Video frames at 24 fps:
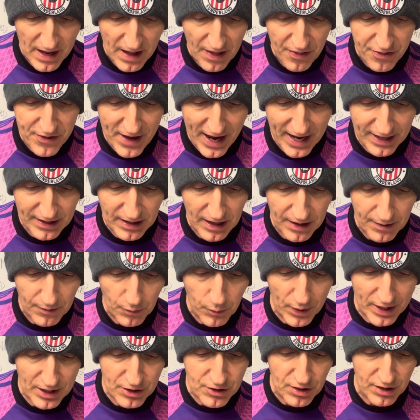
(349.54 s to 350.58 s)
Then
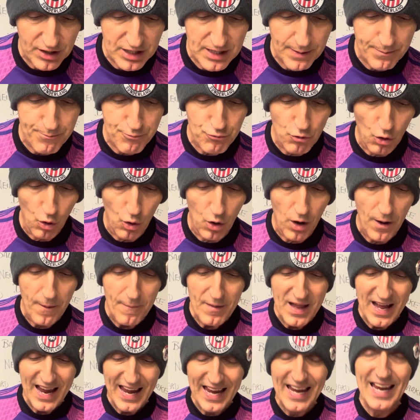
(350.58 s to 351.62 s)
went to Dnipro,
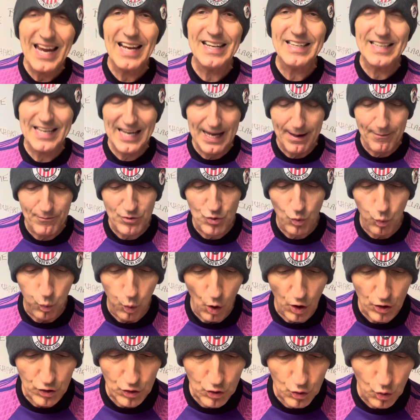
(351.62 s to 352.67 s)
8 games,
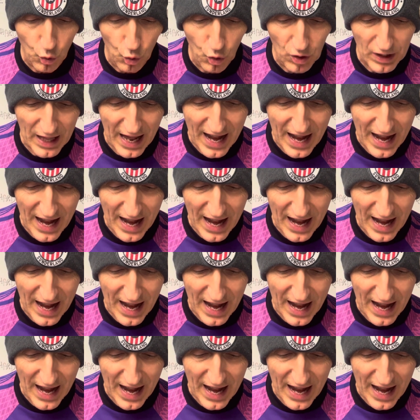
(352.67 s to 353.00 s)
1 goal.